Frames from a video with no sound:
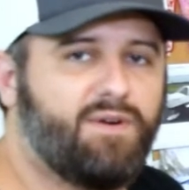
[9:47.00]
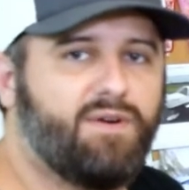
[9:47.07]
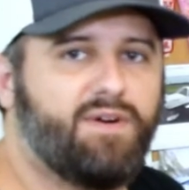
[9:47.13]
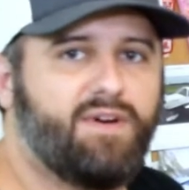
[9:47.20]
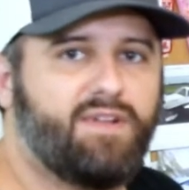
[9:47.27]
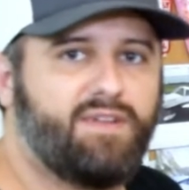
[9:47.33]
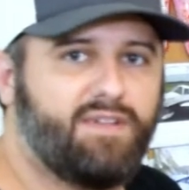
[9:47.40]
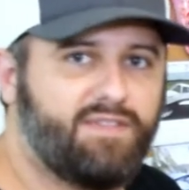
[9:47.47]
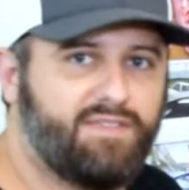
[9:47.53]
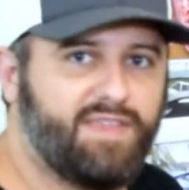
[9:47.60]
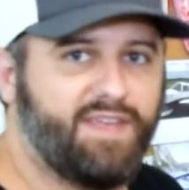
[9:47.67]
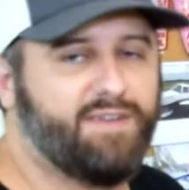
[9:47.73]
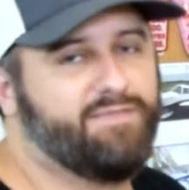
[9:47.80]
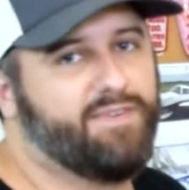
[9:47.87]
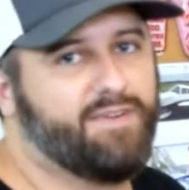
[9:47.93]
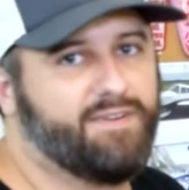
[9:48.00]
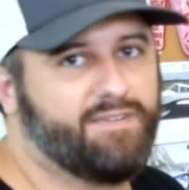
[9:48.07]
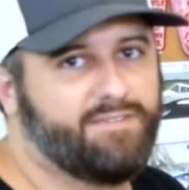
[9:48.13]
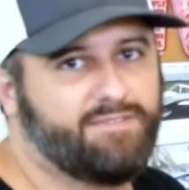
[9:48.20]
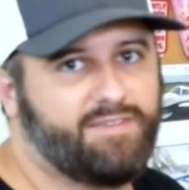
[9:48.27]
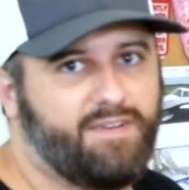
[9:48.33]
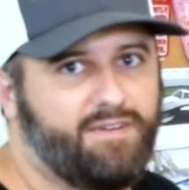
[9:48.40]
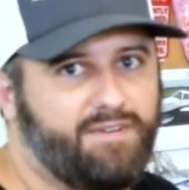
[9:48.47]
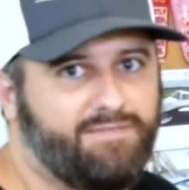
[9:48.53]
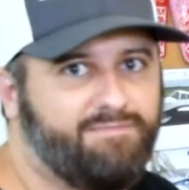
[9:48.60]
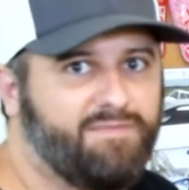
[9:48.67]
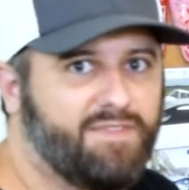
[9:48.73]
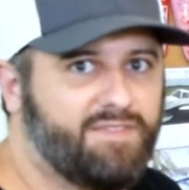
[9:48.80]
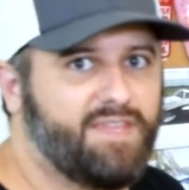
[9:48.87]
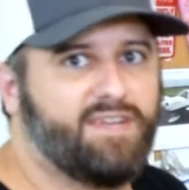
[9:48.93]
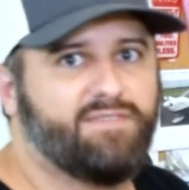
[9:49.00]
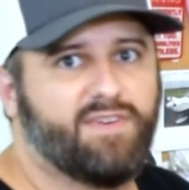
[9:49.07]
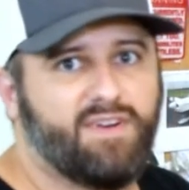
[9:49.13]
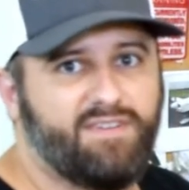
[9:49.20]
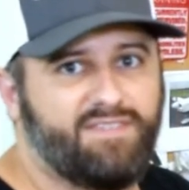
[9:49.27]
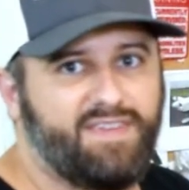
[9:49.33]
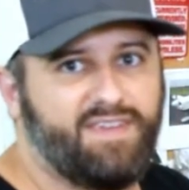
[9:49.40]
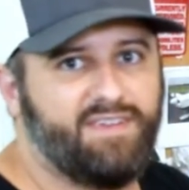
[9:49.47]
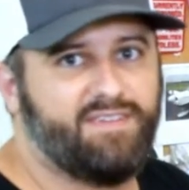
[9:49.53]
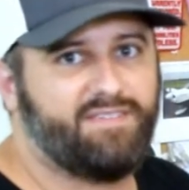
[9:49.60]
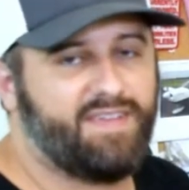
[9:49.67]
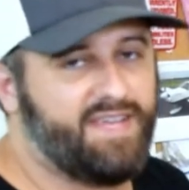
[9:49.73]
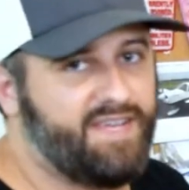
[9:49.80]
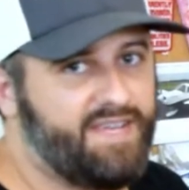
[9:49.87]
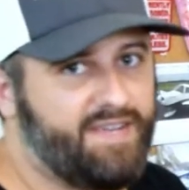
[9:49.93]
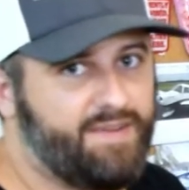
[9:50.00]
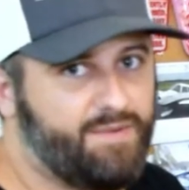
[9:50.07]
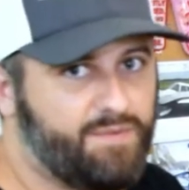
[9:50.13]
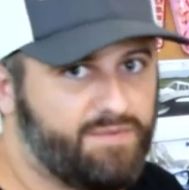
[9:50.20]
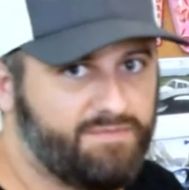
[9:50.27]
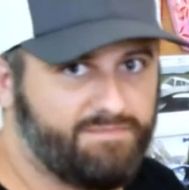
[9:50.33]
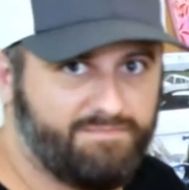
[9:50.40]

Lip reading: on Thingiverse. So Thingiverse is a